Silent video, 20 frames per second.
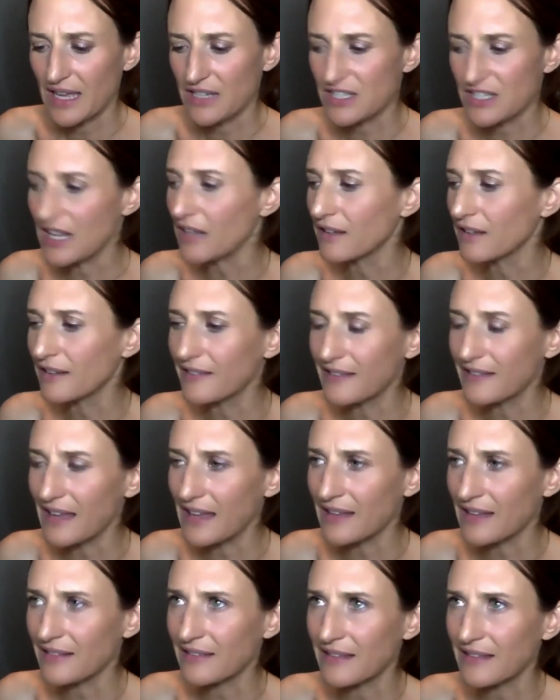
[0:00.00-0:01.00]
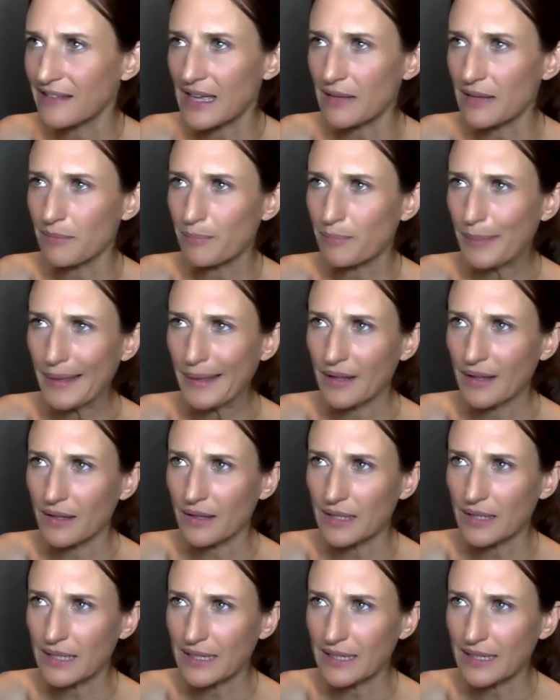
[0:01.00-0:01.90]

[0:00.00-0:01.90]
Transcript: she understands that Bill